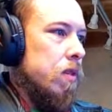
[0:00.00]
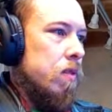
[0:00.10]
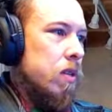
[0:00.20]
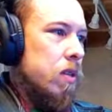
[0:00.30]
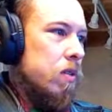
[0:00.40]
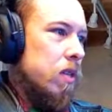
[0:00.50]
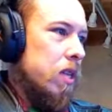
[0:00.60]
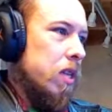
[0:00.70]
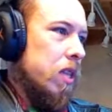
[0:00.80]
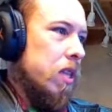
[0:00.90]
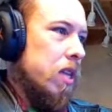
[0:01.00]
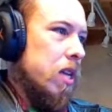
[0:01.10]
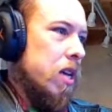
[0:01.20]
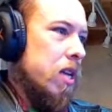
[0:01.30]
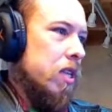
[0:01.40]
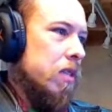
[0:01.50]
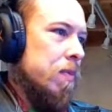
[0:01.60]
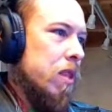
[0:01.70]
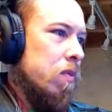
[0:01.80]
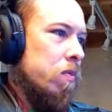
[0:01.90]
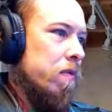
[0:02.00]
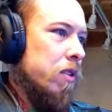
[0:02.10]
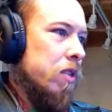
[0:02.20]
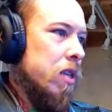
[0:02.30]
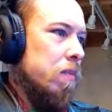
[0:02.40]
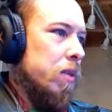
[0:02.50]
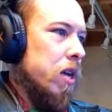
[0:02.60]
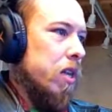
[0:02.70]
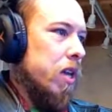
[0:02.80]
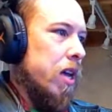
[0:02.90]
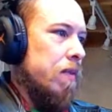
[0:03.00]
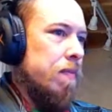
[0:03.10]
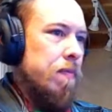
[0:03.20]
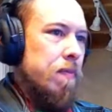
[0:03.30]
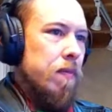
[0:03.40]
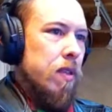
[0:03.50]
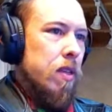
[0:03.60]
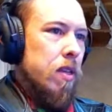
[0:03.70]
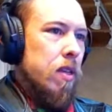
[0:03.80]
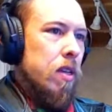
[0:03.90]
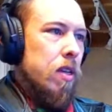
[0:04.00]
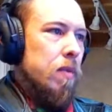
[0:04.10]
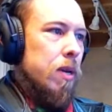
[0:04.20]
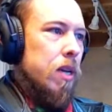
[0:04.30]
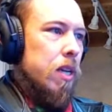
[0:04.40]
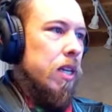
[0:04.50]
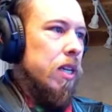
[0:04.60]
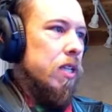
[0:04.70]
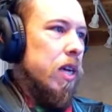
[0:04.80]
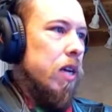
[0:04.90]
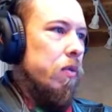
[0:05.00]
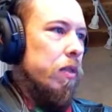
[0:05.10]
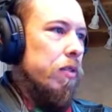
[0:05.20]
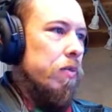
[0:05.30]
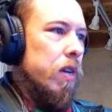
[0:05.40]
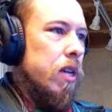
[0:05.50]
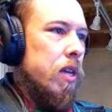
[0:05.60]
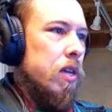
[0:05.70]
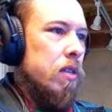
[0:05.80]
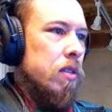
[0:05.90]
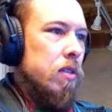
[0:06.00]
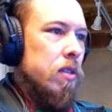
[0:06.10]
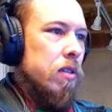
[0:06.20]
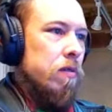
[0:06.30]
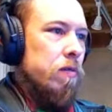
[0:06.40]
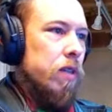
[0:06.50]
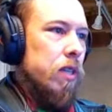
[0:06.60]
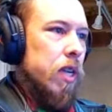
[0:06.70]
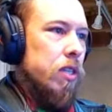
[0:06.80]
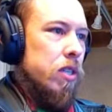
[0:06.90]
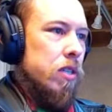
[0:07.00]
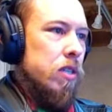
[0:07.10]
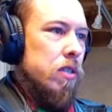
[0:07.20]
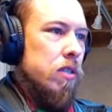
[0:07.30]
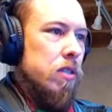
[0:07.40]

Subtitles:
You can do it like that, except then the river's going to block that. Come on, I need a tile with 3 field edges.